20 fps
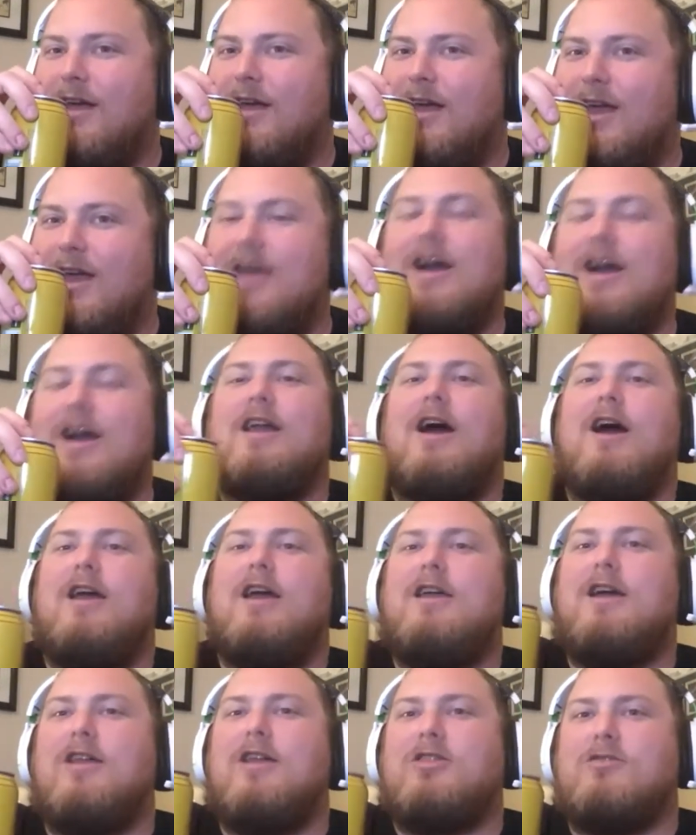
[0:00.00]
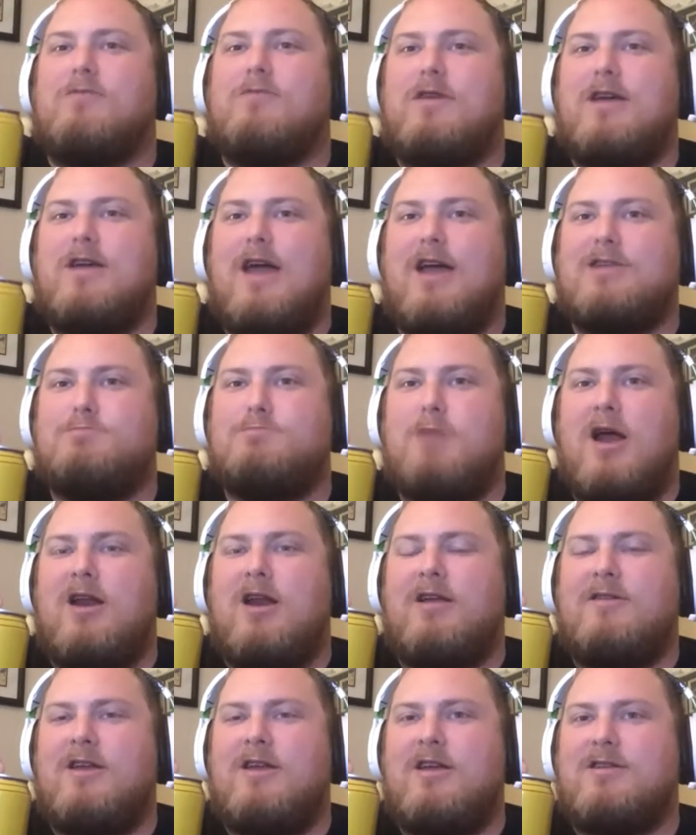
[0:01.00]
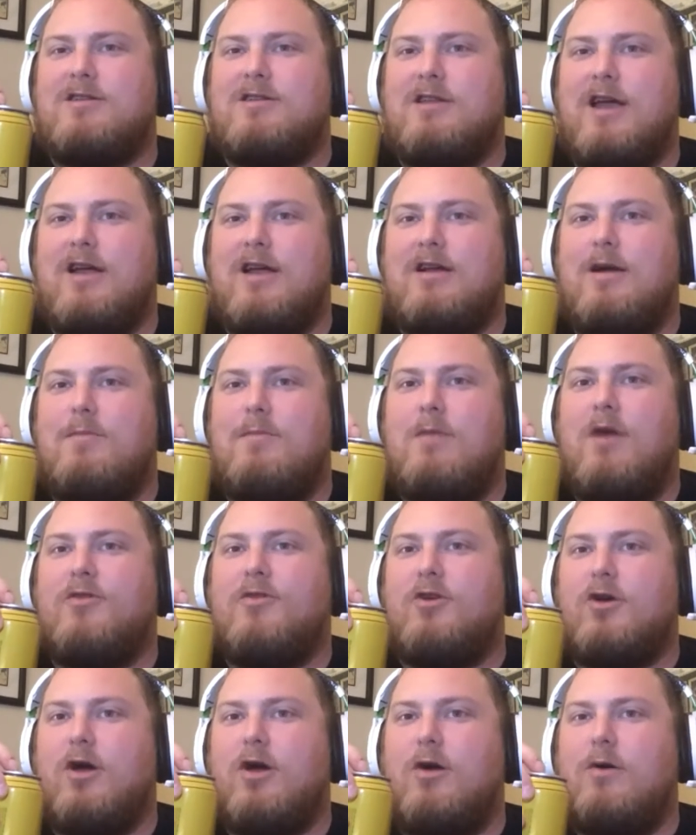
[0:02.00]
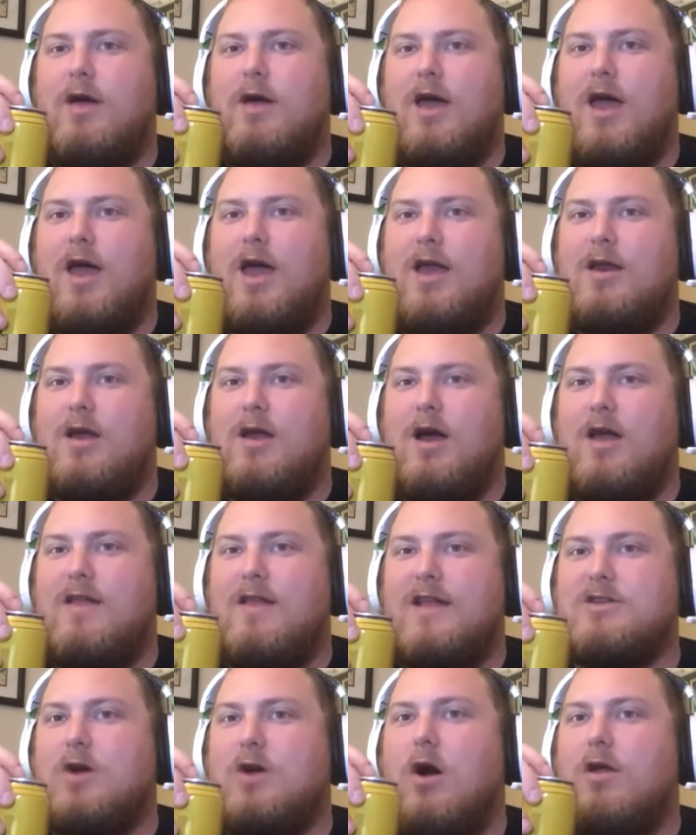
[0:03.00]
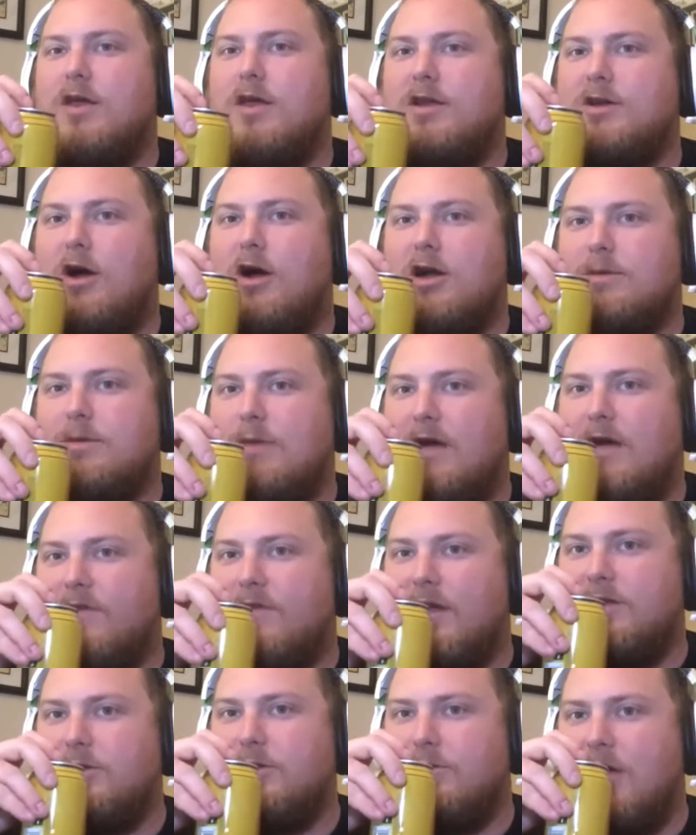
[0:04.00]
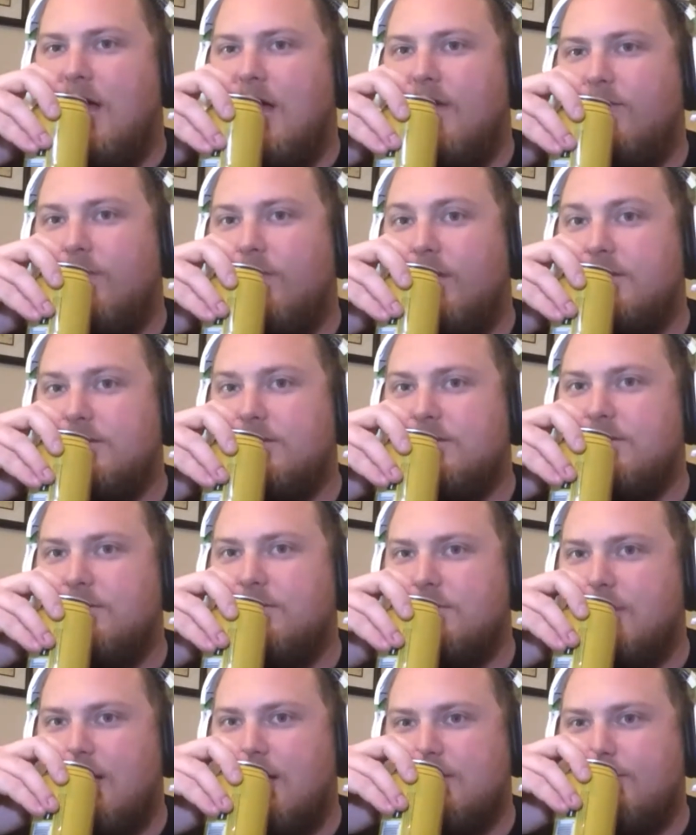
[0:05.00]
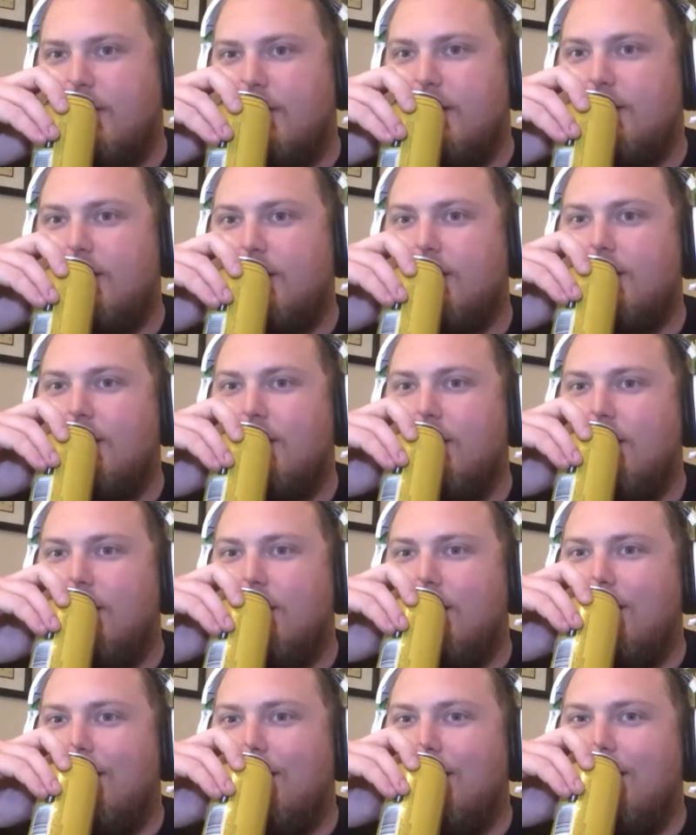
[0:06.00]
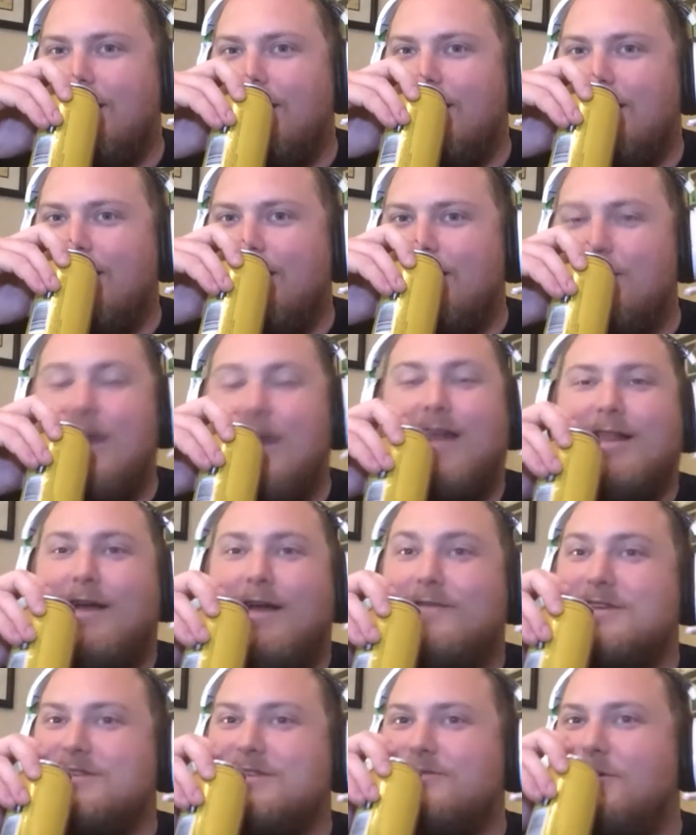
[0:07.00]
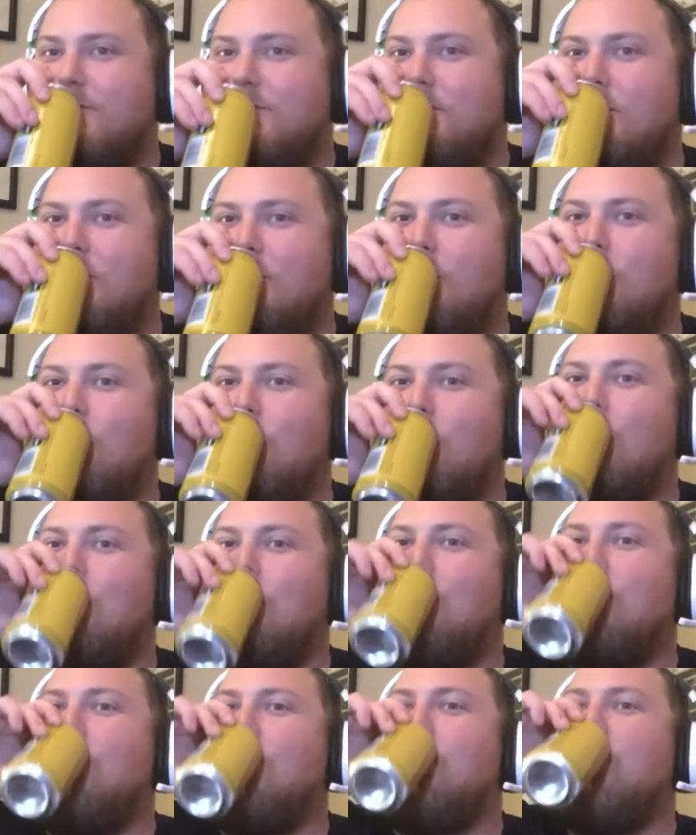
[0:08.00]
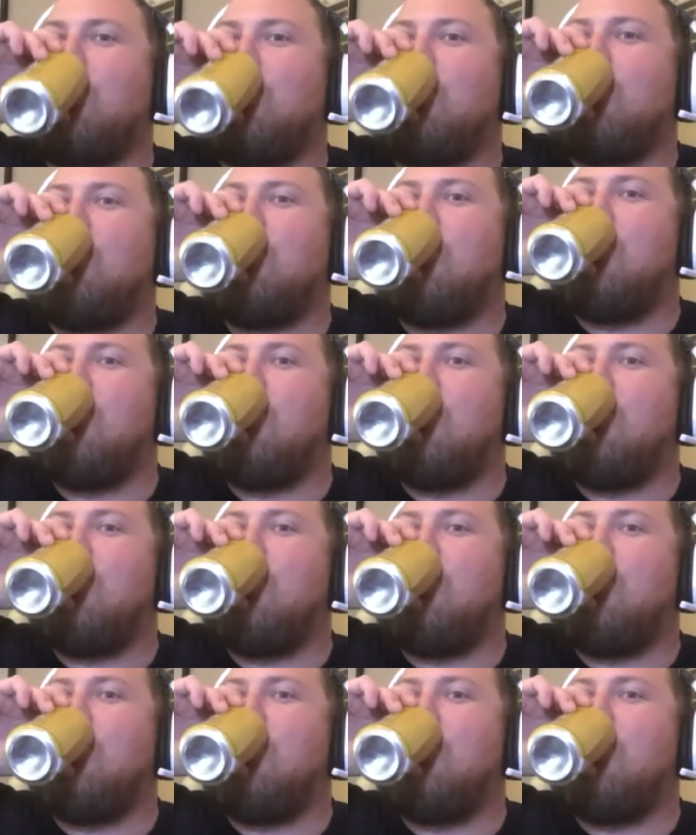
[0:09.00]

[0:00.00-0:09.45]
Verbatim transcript: He got uh, he got three Eggs Benedict like a month ago, and uh, that's all he talked about for like two and a half weeks was Eggs Benedict. Man loved his food. That's what's up.